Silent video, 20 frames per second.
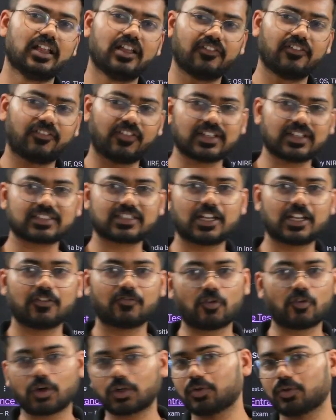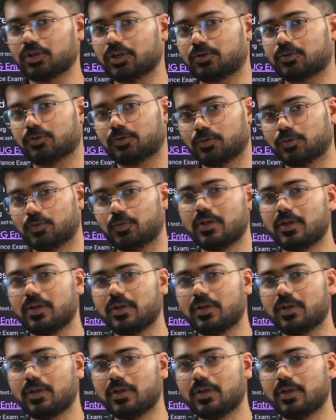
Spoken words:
Firstly, what you need to do,